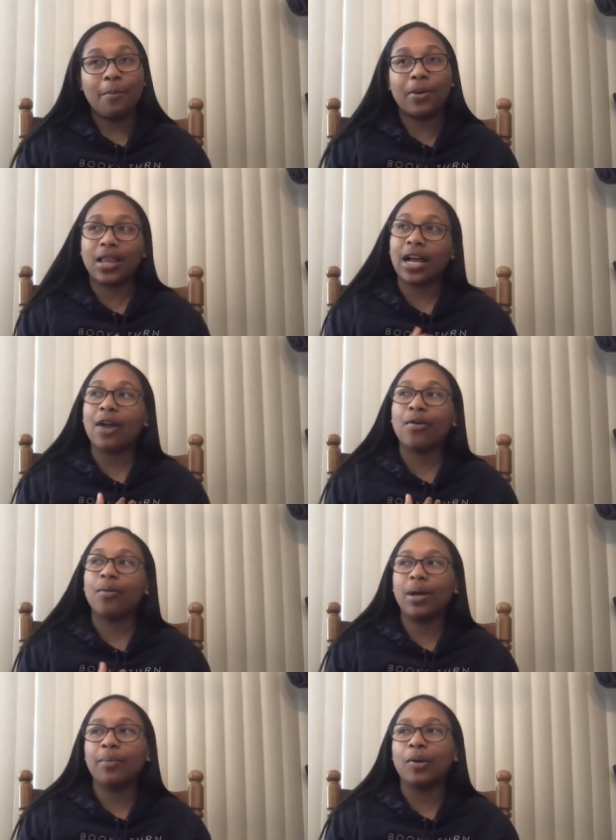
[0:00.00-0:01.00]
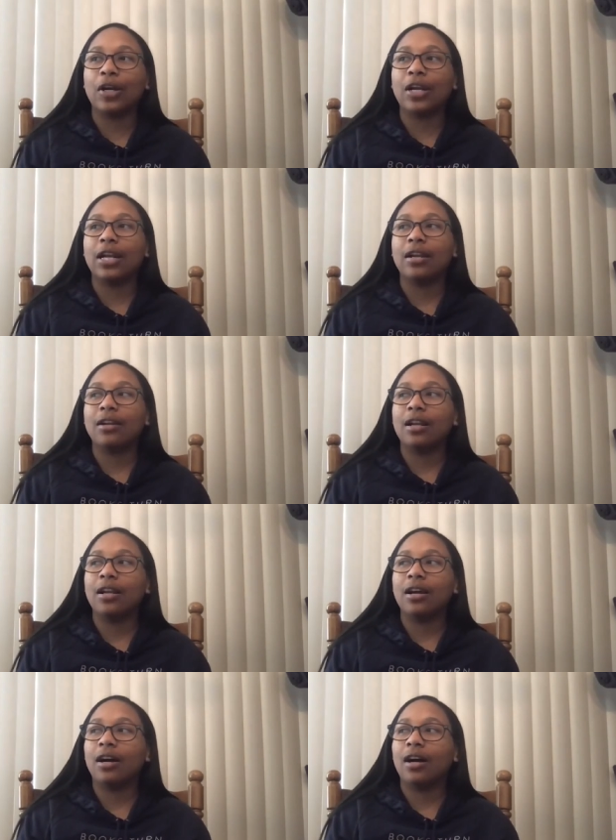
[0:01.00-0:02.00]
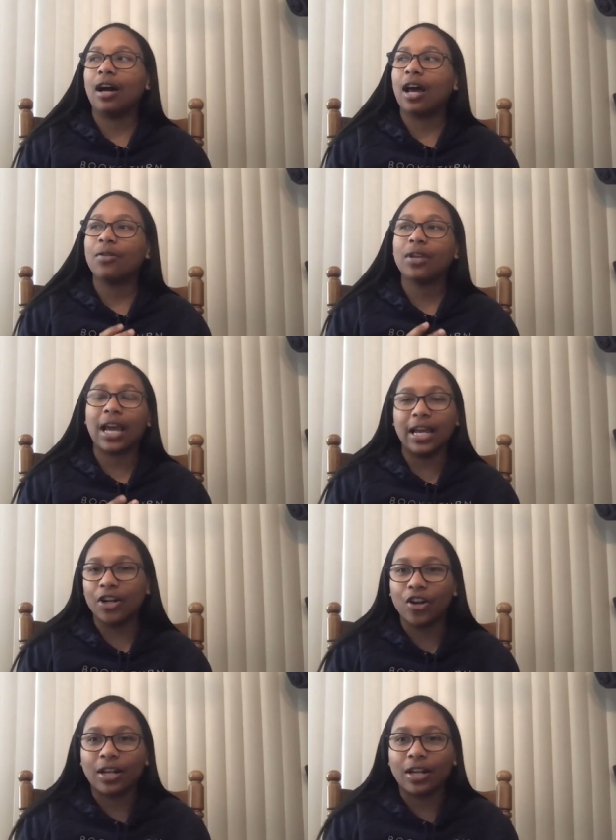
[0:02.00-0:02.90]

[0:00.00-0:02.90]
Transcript: But like I remember I don't think I hated her